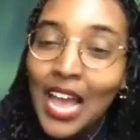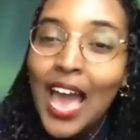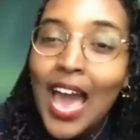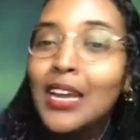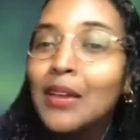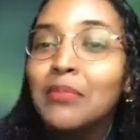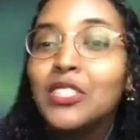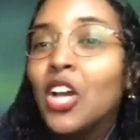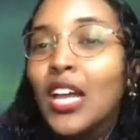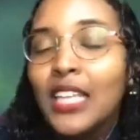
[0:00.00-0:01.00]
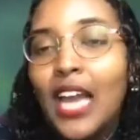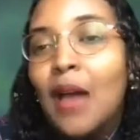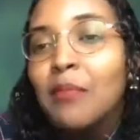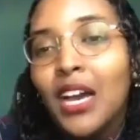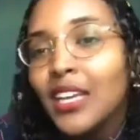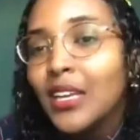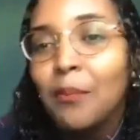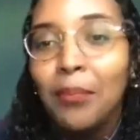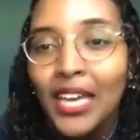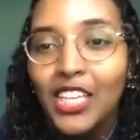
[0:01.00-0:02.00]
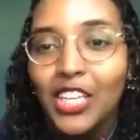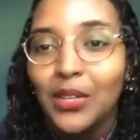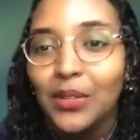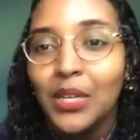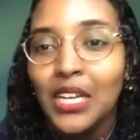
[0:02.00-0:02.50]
And I'm not gonna beg you